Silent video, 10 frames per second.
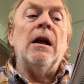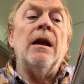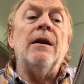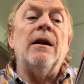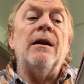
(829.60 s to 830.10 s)

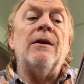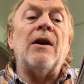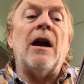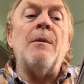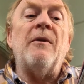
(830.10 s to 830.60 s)
In a
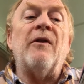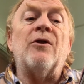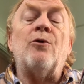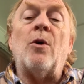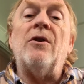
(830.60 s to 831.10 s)
time of
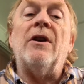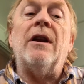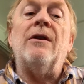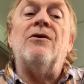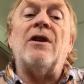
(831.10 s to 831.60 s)

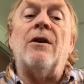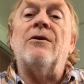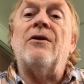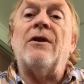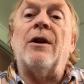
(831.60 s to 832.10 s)
extraordinary
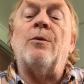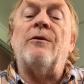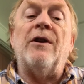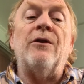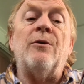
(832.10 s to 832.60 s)
challenges like we're
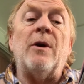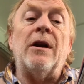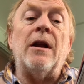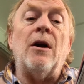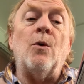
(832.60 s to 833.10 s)
facing right
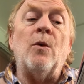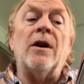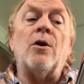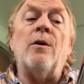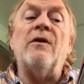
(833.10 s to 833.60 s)
now, when
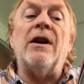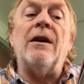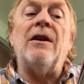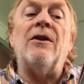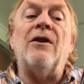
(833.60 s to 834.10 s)

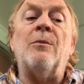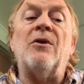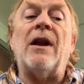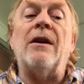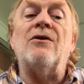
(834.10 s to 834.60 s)
COVID-19 seems
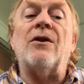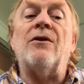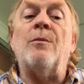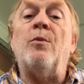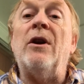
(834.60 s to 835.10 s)
like just
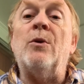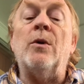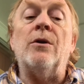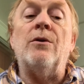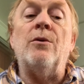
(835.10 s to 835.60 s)
a
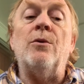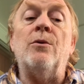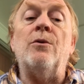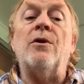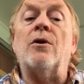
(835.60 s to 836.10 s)
prequel
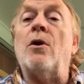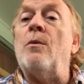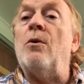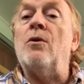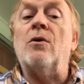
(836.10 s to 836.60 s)
to the
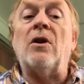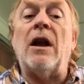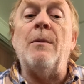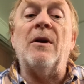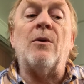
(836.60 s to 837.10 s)
global
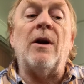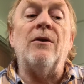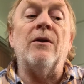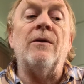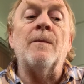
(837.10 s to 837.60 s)
climate
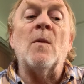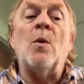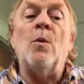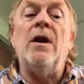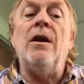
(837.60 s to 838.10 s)
crisis,
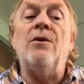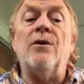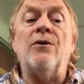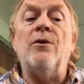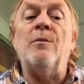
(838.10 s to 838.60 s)
we need to
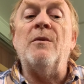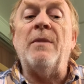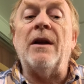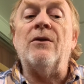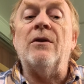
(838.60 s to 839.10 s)
assume the
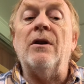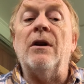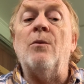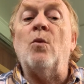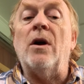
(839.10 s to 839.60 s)
best
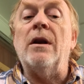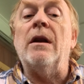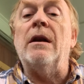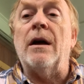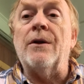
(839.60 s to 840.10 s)
in one
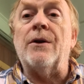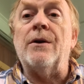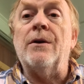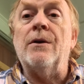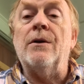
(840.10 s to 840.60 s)
another.
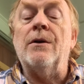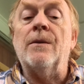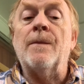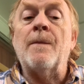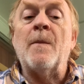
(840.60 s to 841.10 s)

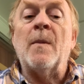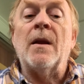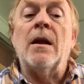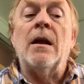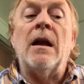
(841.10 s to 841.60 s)

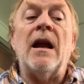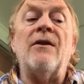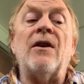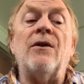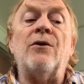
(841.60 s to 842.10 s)

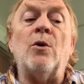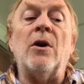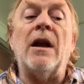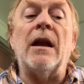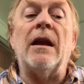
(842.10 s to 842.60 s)
As a
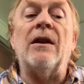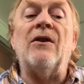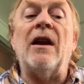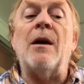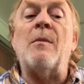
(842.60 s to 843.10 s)
historian, I can't say I'm